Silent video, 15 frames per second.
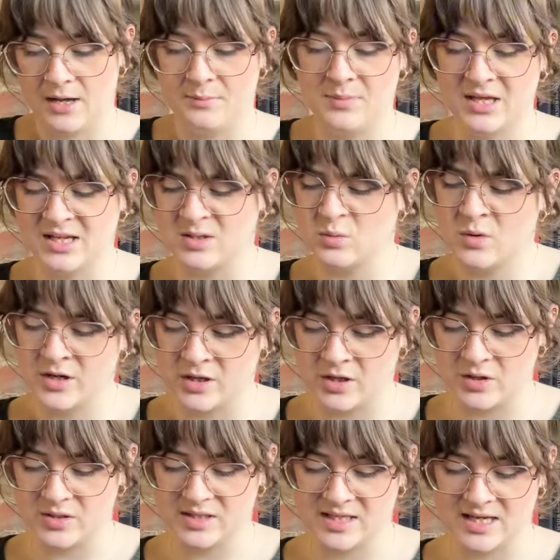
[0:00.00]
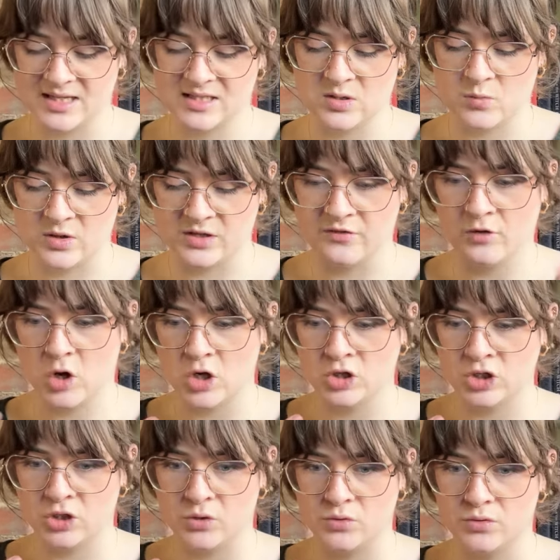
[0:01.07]
It's one of those things that when you've got a
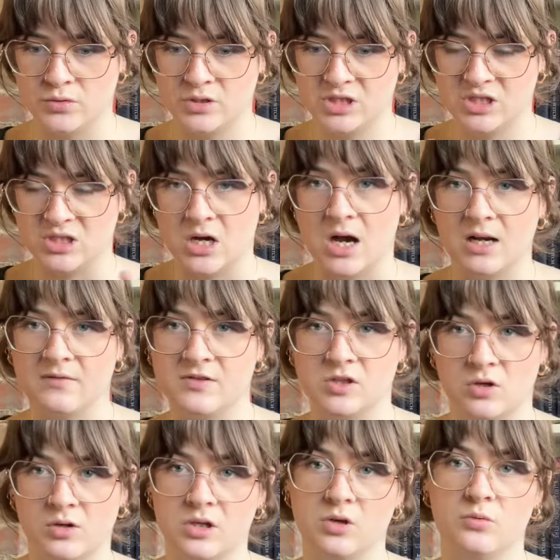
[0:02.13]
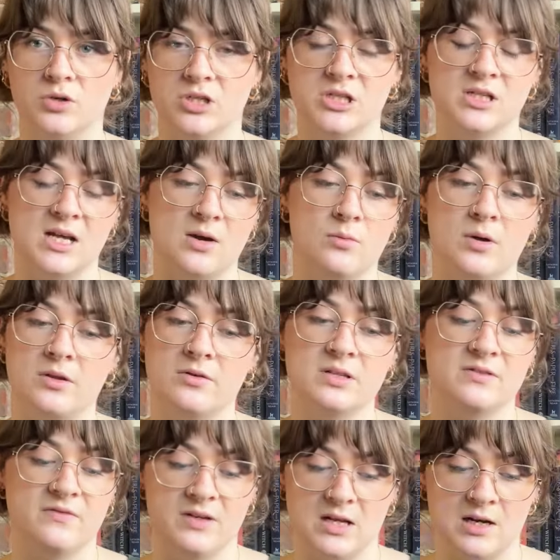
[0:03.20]
new style of sock you want to knit, whether it's
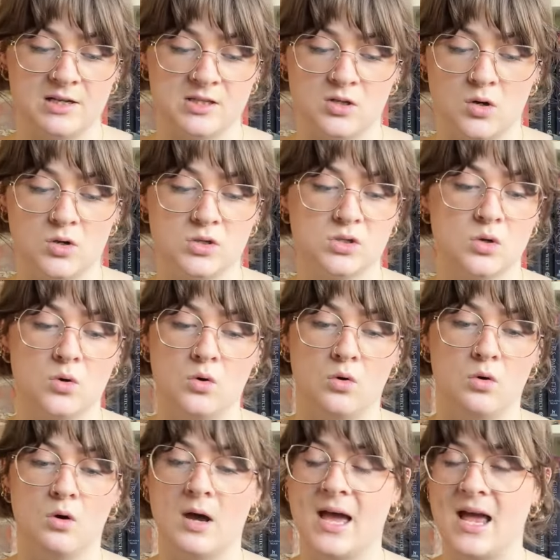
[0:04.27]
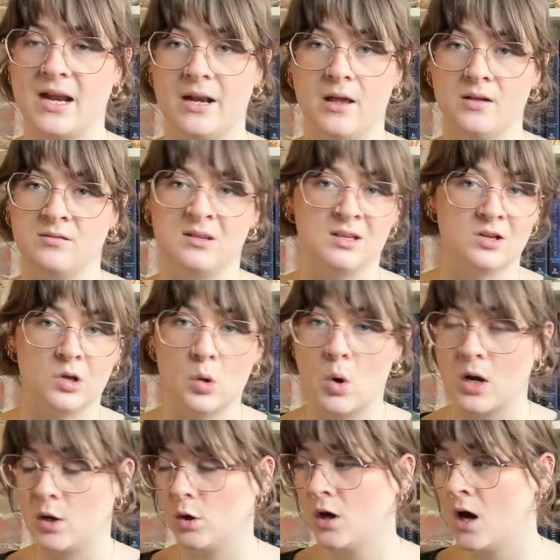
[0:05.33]
vanilla socks or
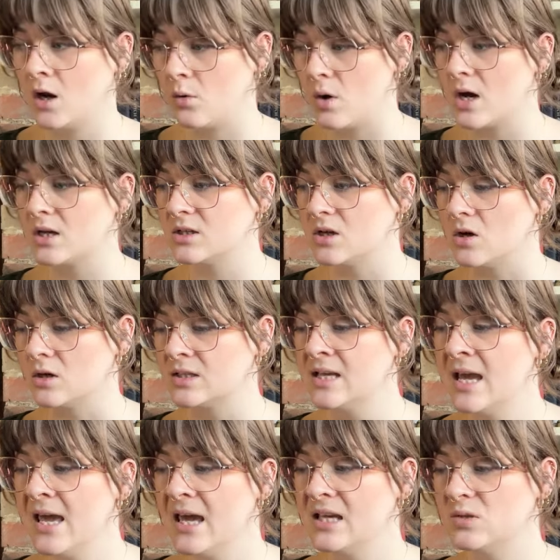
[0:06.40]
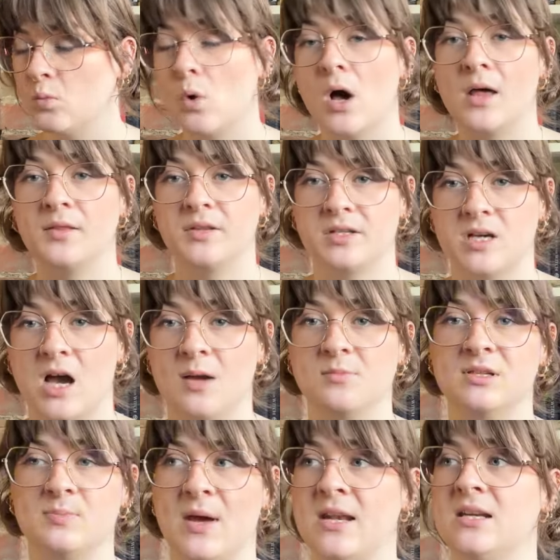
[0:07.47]
colourwork socks, it's worth the time
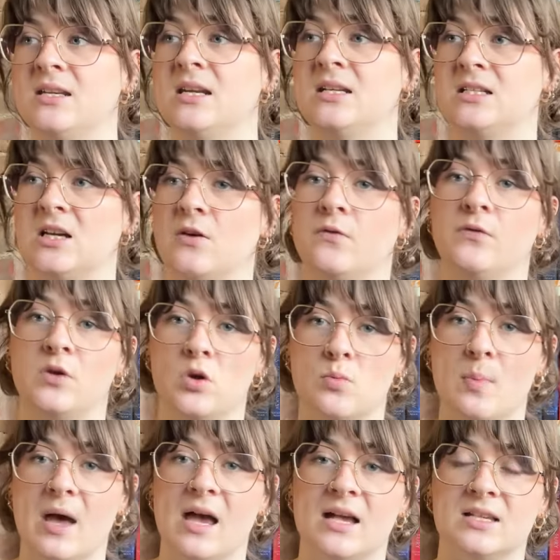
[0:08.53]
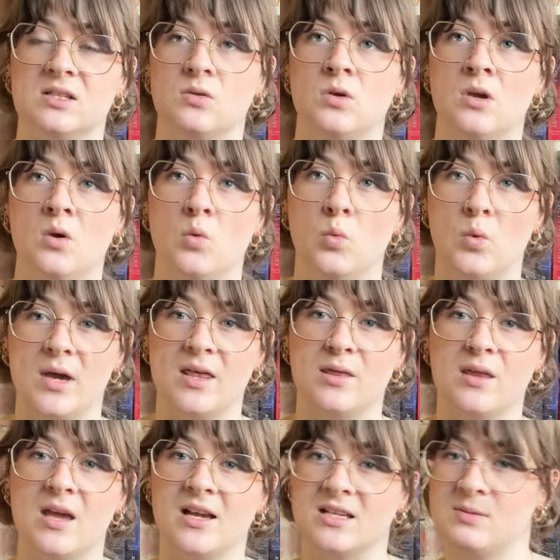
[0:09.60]
spent knitting a few pairs with
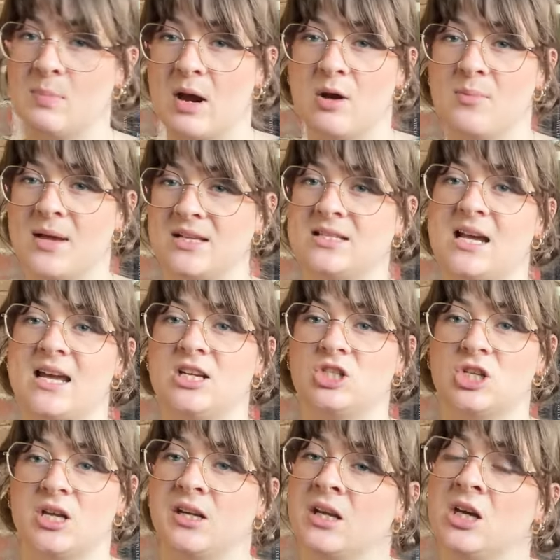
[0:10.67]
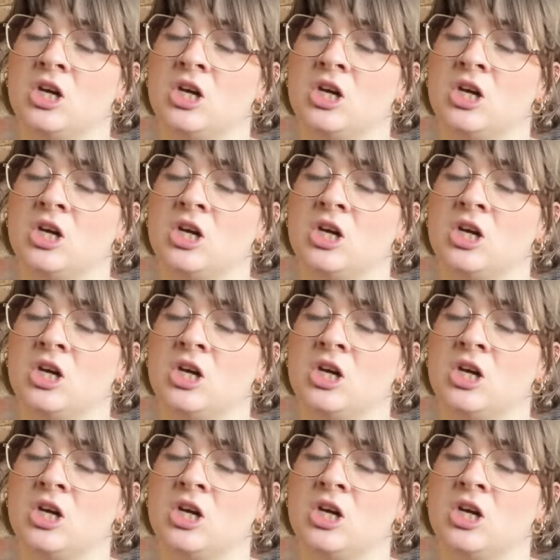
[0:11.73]
experimentation